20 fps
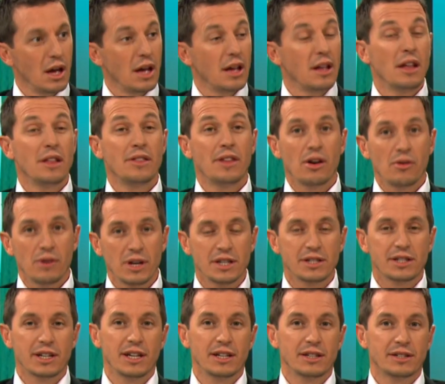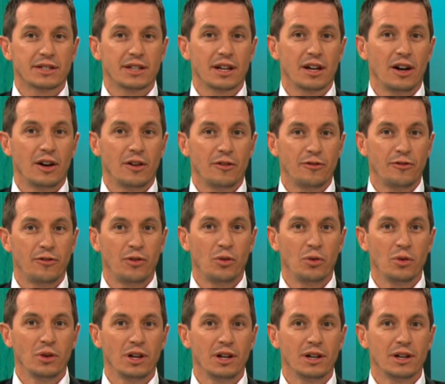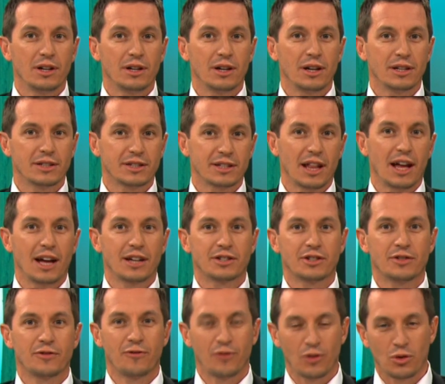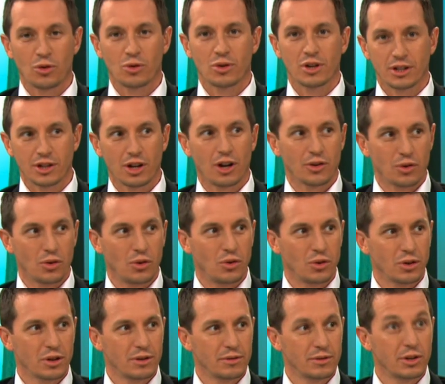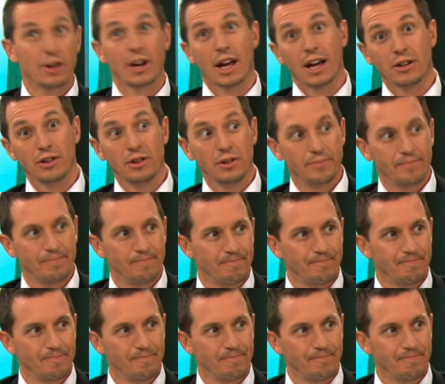they can There is. To? It's uh, fauna uh, slash flora.org.au. Right.